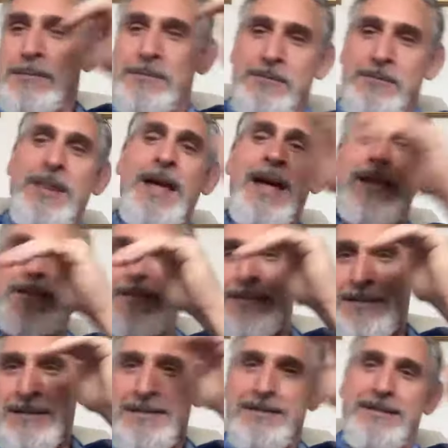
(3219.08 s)
that
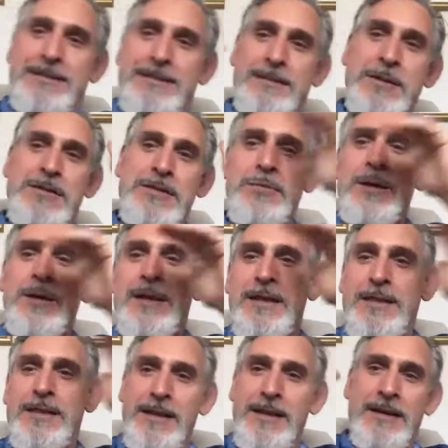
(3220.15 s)

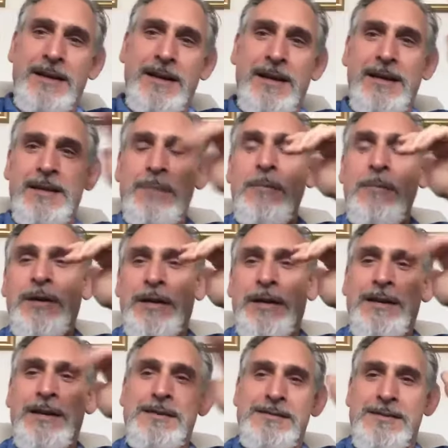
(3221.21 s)
habituated thinking, the
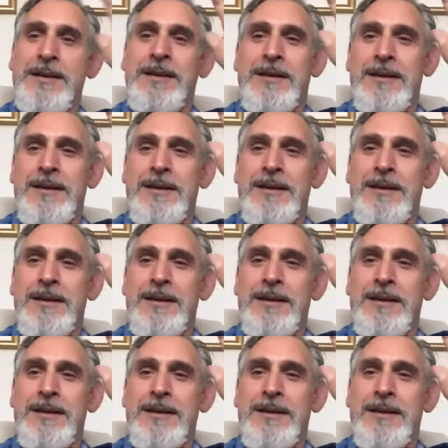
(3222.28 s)
monkeys,